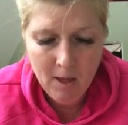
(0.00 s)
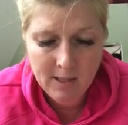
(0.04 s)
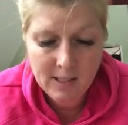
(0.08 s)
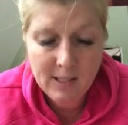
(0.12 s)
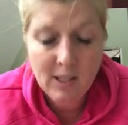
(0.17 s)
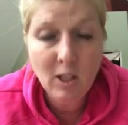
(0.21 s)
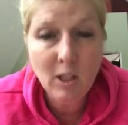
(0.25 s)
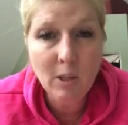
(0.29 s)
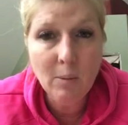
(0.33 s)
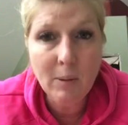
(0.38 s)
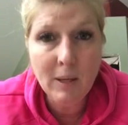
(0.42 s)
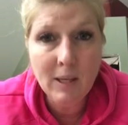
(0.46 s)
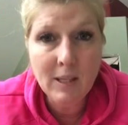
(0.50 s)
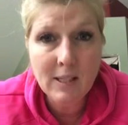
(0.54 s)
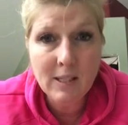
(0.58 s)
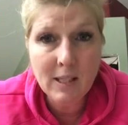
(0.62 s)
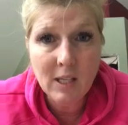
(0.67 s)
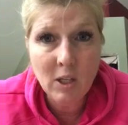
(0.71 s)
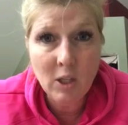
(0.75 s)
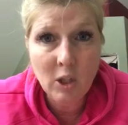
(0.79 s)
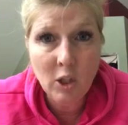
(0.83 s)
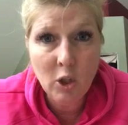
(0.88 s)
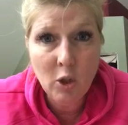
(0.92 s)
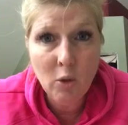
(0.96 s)
syllabus,
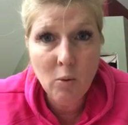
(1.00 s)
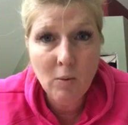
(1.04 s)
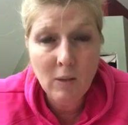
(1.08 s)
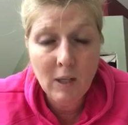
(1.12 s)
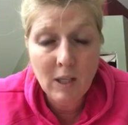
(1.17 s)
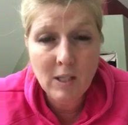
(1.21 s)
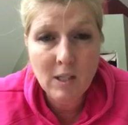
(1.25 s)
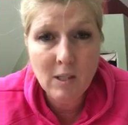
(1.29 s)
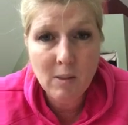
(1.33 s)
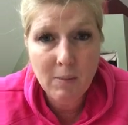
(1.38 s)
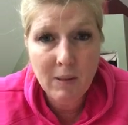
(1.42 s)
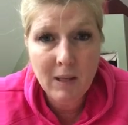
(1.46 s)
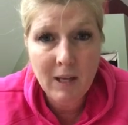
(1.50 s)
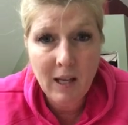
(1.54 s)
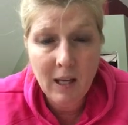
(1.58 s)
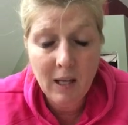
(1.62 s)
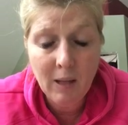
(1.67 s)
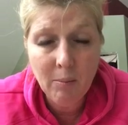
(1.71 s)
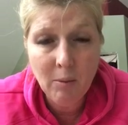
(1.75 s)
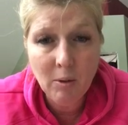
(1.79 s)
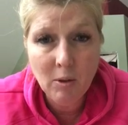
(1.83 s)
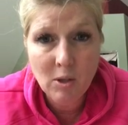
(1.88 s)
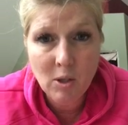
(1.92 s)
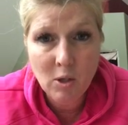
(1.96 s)
and you need to be
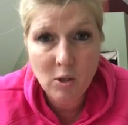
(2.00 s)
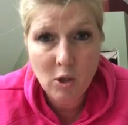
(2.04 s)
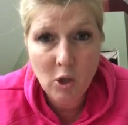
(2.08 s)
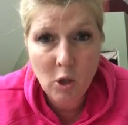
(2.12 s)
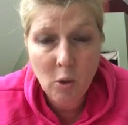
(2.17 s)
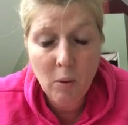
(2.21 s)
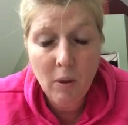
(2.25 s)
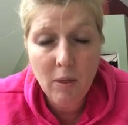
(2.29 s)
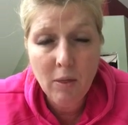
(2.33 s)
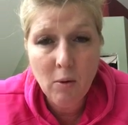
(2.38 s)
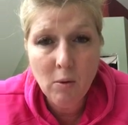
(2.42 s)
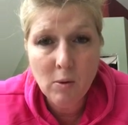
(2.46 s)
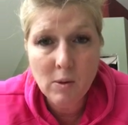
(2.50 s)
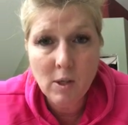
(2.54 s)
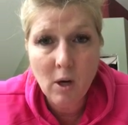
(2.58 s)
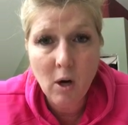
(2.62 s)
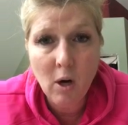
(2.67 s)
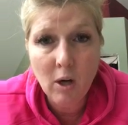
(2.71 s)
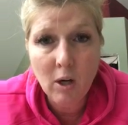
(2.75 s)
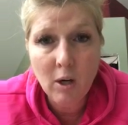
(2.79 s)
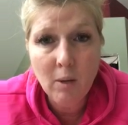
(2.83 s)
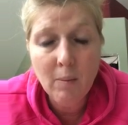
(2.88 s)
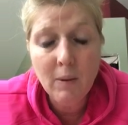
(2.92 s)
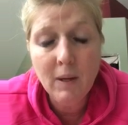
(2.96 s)
able to know what those
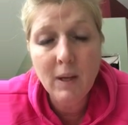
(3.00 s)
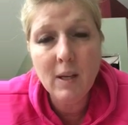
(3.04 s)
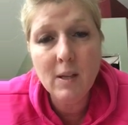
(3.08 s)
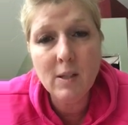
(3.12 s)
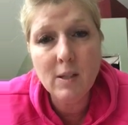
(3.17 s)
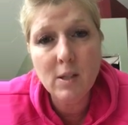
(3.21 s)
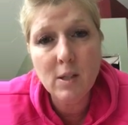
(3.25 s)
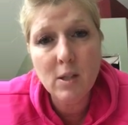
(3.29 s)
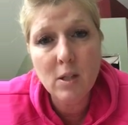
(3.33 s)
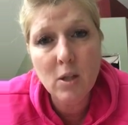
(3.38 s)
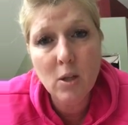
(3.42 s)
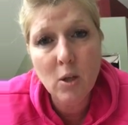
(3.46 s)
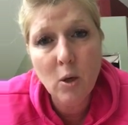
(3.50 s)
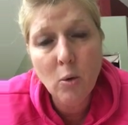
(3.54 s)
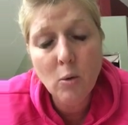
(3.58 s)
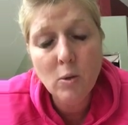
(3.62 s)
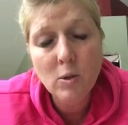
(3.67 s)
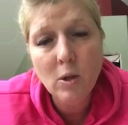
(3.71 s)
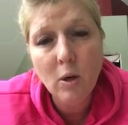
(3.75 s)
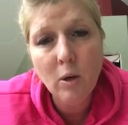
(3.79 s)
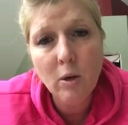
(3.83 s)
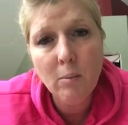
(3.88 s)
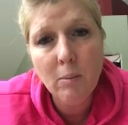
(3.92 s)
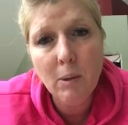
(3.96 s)
are, because
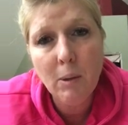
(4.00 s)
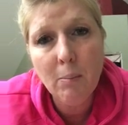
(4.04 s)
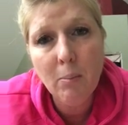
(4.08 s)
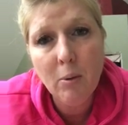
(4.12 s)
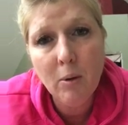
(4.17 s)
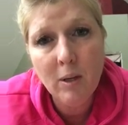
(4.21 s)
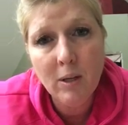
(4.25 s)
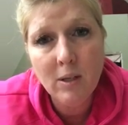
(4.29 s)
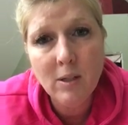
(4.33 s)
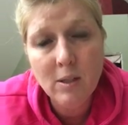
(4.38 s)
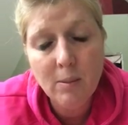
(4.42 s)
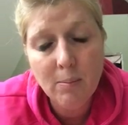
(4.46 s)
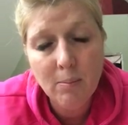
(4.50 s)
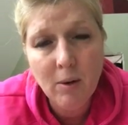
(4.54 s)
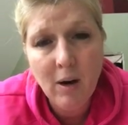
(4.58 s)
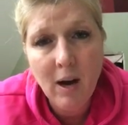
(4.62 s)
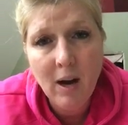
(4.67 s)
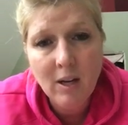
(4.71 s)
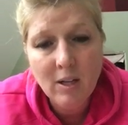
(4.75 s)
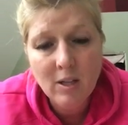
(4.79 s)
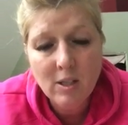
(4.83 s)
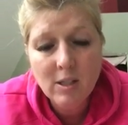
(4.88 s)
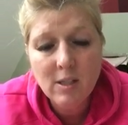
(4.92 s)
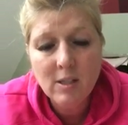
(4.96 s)
those are going to be put into
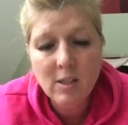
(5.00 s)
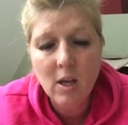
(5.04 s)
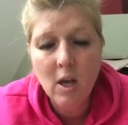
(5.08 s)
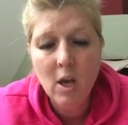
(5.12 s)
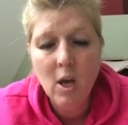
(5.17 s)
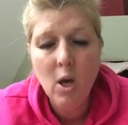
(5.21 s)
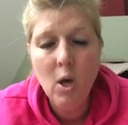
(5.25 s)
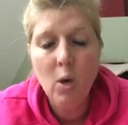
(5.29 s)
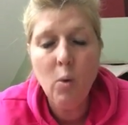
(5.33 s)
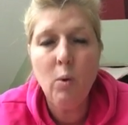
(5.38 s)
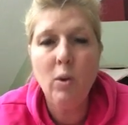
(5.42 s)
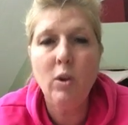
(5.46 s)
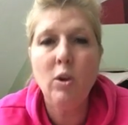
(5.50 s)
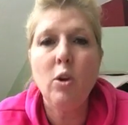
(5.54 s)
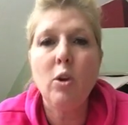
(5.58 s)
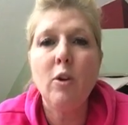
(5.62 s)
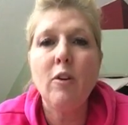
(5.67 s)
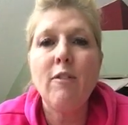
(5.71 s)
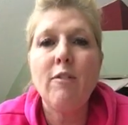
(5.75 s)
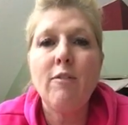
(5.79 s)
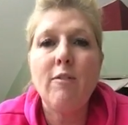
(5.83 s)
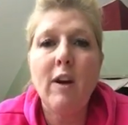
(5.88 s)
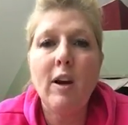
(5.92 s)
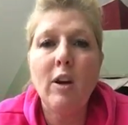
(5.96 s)
practice with your
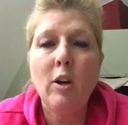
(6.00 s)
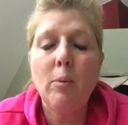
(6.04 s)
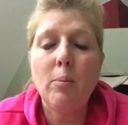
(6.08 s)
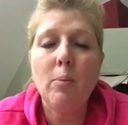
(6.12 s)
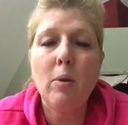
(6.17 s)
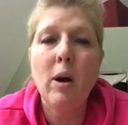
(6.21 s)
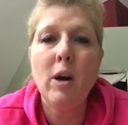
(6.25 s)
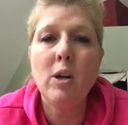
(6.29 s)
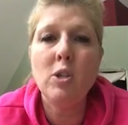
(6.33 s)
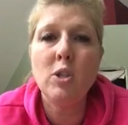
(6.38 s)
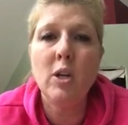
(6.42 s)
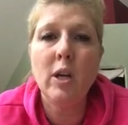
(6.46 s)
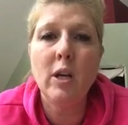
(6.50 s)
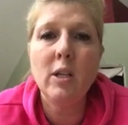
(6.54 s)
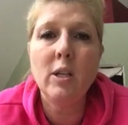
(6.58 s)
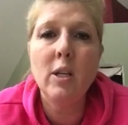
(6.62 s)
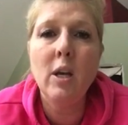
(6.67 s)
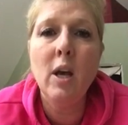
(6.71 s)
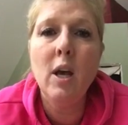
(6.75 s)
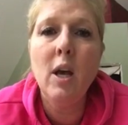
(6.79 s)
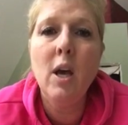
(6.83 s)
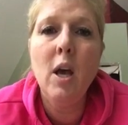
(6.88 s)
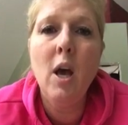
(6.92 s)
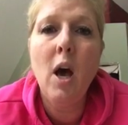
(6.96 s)
final project.
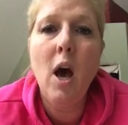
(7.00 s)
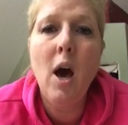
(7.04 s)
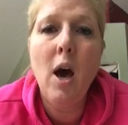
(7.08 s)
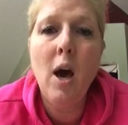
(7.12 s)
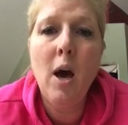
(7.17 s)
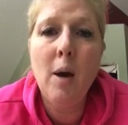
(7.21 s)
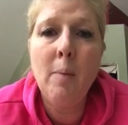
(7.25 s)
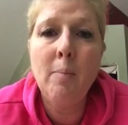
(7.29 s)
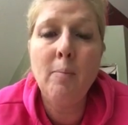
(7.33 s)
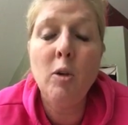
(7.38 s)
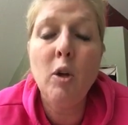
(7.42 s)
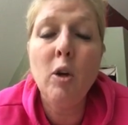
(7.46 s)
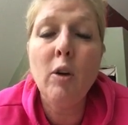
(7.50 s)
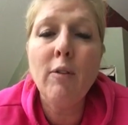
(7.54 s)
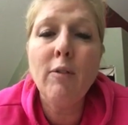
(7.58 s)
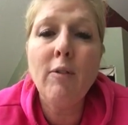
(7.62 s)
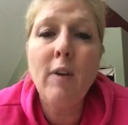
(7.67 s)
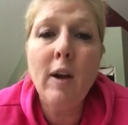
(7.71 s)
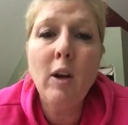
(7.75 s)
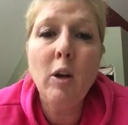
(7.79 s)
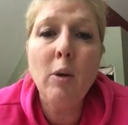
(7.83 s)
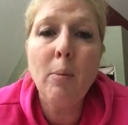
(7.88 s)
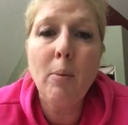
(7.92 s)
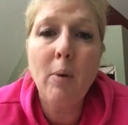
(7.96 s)
Your
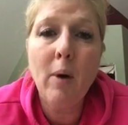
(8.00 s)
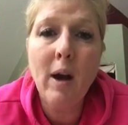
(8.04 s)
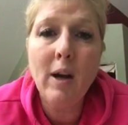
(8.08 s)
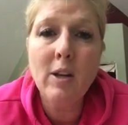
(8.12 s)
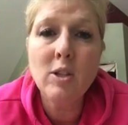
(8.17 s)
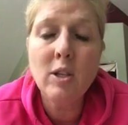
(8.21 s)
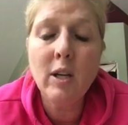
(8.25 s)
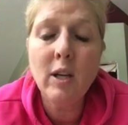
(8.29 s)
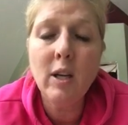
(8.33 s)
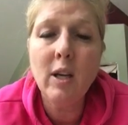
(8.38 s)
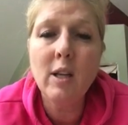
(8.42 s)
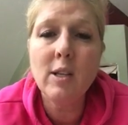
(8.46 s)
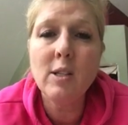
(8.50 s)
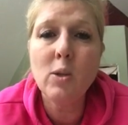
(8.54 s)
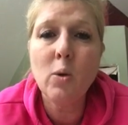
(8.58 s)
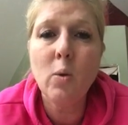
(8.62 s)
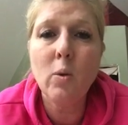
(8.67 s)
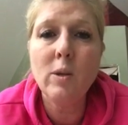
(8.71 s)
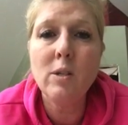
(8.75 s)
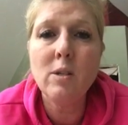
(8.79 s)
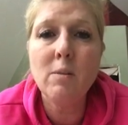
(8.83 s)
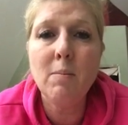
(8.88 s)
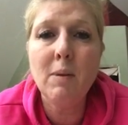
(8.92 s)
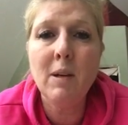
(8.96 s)
final project is
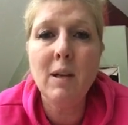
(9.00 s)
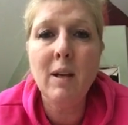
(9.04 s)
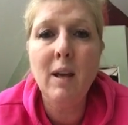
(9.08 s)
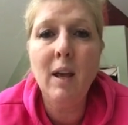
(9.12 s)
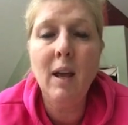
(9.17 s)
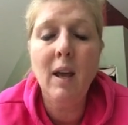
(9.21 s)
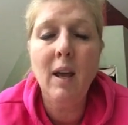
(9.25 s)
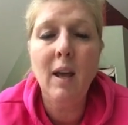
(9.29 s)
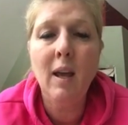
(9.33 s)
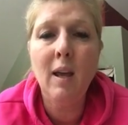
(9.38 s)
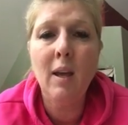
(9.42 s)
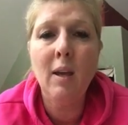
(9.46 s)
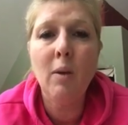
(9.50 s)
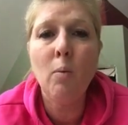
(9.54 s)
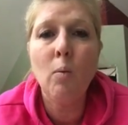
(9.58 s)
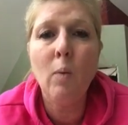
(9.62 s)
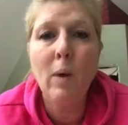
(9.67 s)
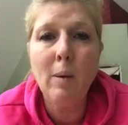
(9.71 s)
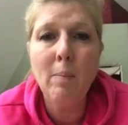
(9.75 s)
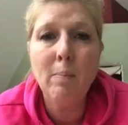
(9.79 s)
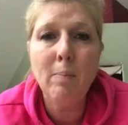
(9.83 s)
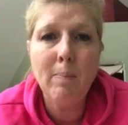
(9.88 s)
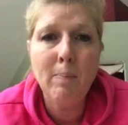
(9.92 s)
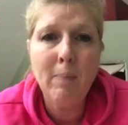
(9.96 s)
going to be a
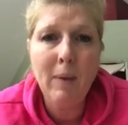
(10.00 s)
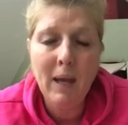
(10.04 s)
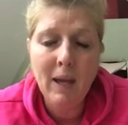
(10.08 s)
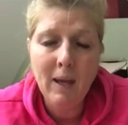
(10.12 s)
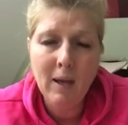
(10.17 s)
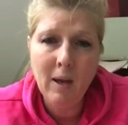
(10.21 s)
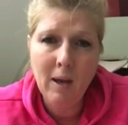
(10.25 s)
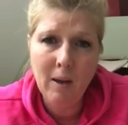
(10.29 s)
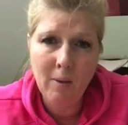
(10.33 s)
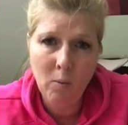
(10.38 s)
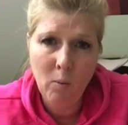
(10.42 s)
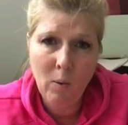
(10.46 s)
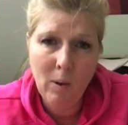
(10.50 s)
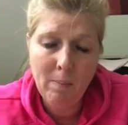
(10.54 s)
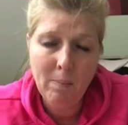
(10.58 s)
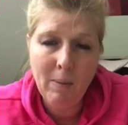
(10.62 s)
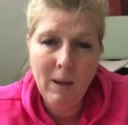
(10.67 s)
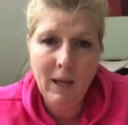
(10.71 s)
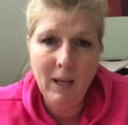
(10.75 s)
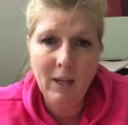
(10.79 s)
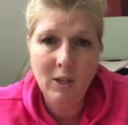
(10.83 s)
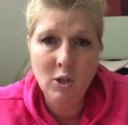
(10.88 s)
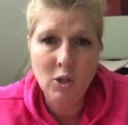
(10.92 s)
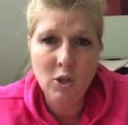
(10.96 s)
web
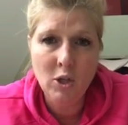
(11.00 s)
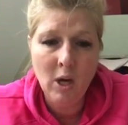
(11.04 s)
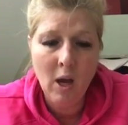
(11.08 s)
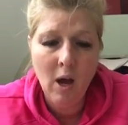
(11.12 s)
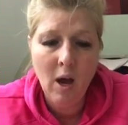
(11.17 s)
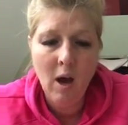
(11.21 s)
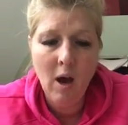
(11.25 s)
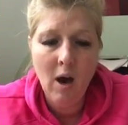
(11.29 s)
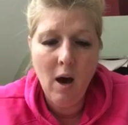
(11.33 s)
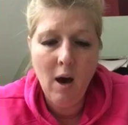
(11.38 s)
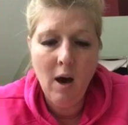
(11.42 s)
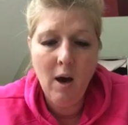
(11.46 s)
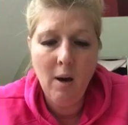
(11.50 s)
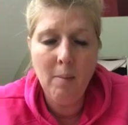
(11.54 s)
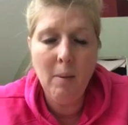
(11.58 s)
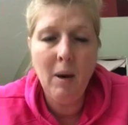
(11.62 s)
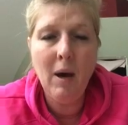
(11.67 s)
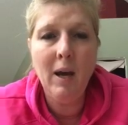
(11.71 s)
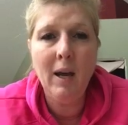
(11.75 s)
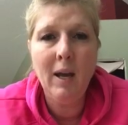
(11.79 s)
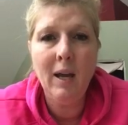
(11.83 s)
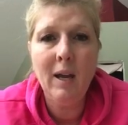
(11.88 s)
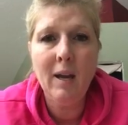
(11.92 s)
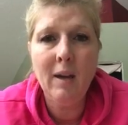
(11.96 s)
page.
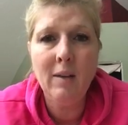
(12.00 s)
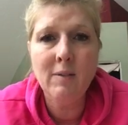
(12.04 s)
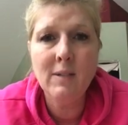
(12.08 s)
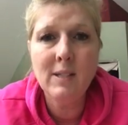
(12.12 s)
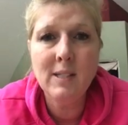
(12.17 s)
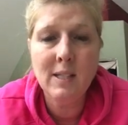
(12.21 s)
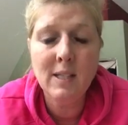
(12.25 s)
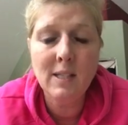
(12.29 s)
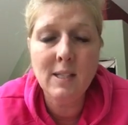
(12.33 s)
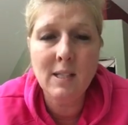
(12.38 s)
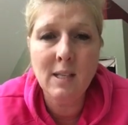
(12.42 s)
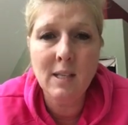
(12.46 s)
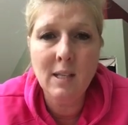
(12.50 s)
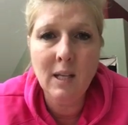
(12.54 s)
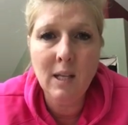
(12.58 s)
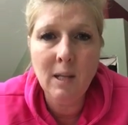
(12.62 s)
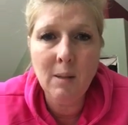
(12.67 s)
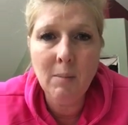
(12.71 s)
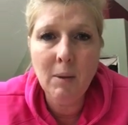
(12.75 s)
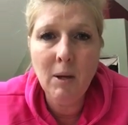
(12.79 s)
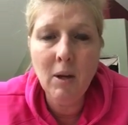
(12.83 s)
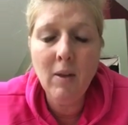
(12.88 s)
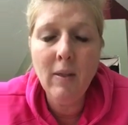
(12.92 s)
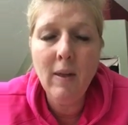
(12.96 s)
I have sent an
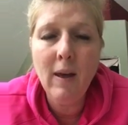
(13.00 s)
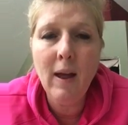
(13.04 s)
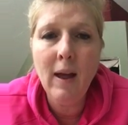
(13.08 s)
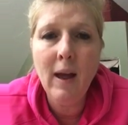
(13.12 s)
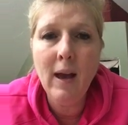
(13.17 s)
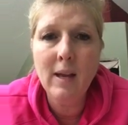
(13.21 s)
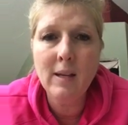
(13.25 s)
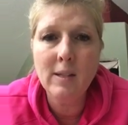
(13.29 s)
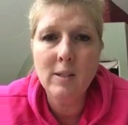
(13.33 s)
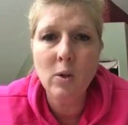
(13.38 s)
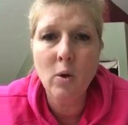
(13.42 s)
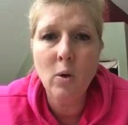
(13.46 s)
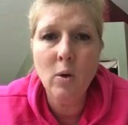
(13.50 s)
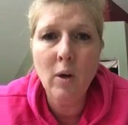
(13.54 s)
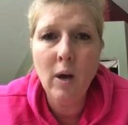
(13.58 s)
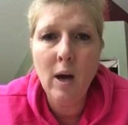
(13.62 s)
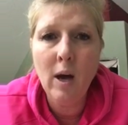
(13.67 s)
email that has